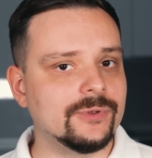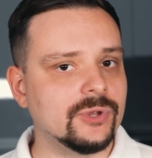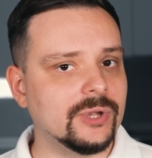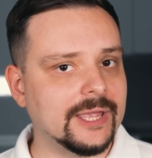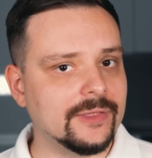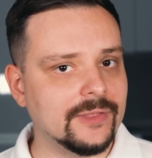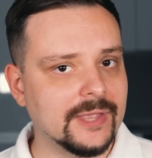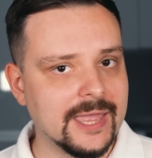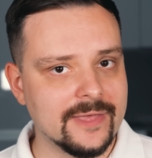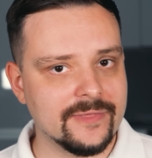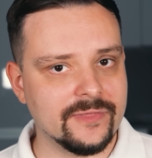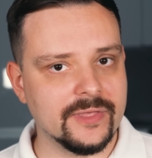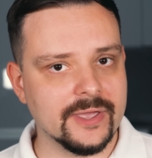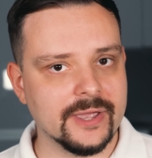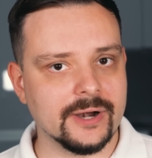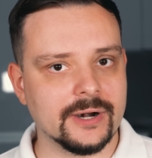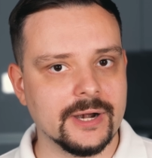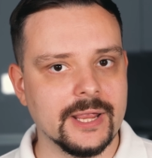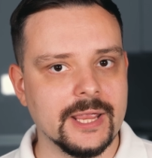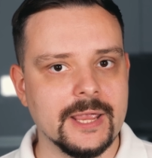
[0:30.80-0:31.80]
you can get
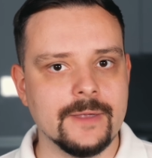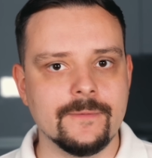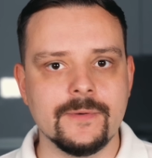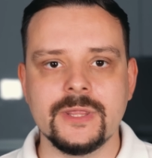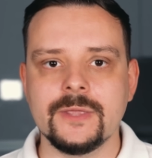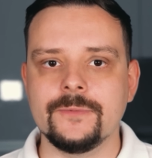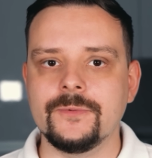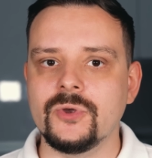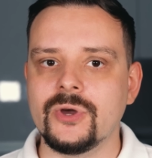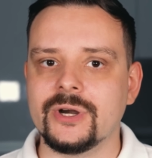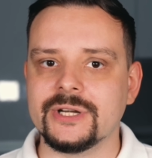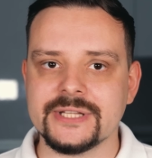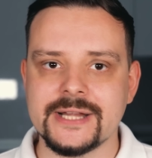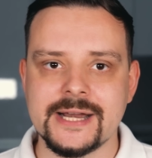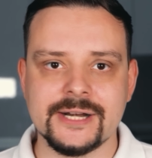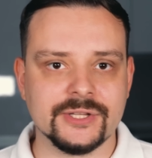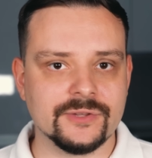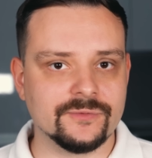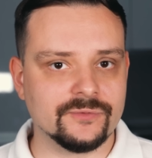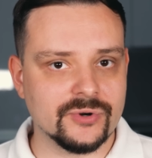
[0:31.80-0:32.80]
there, even if you're
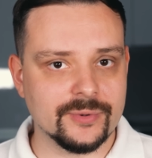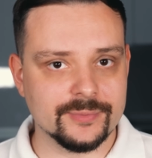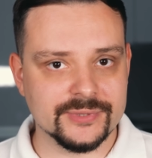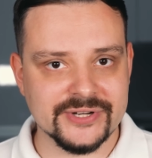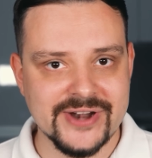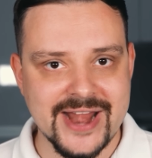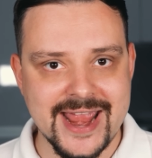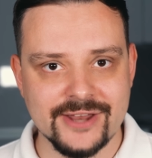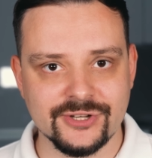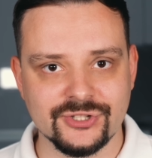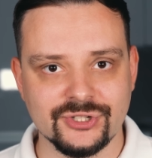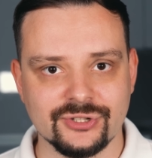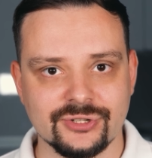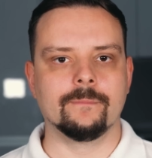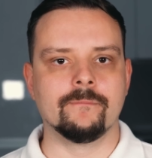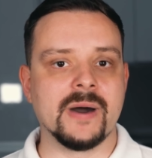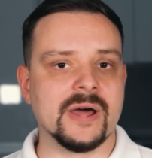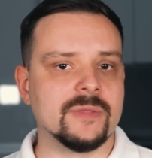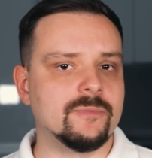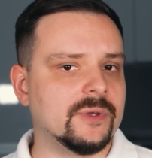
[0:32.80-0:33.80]
starting from scratch.
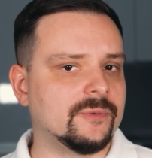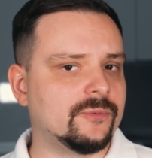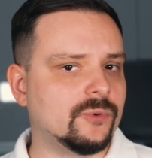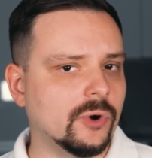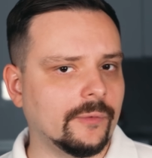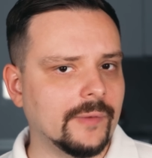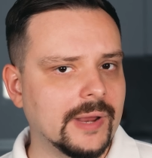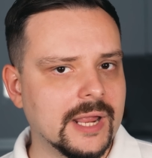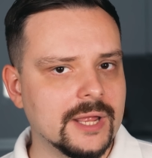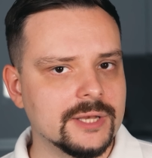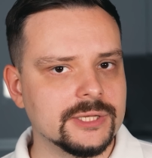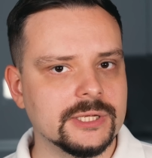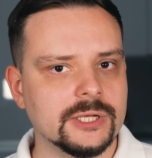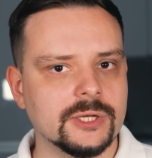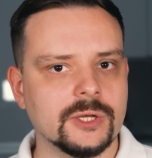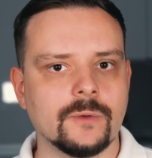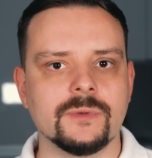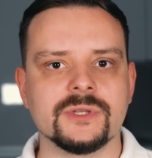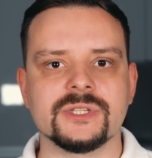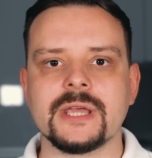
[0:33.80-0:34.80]
But before we
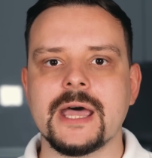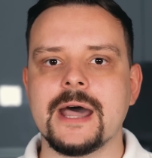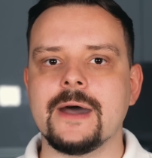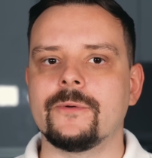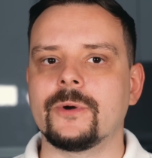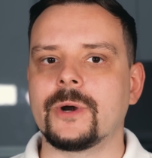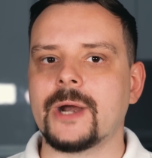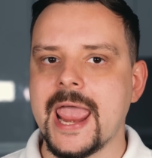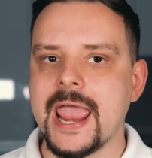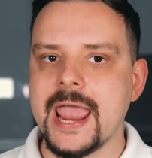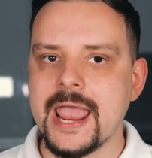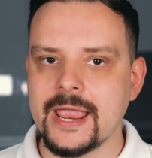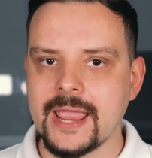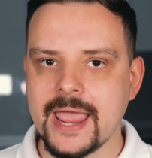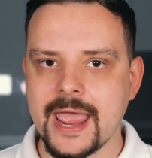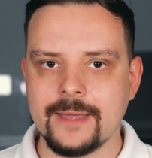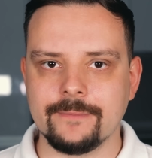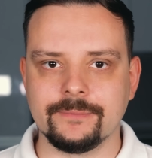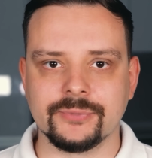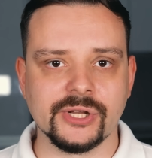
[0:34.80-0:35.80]
continue with our
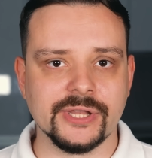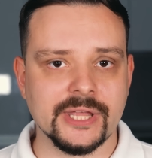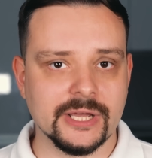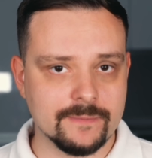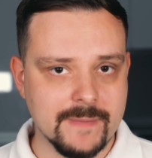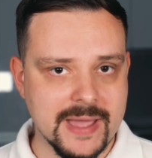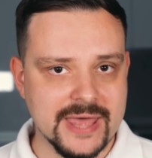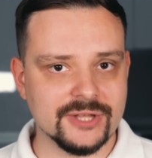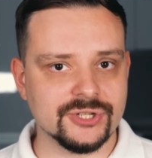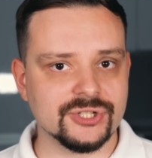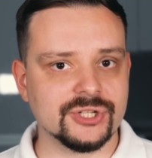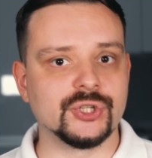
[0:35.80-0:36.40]
AI Product Manager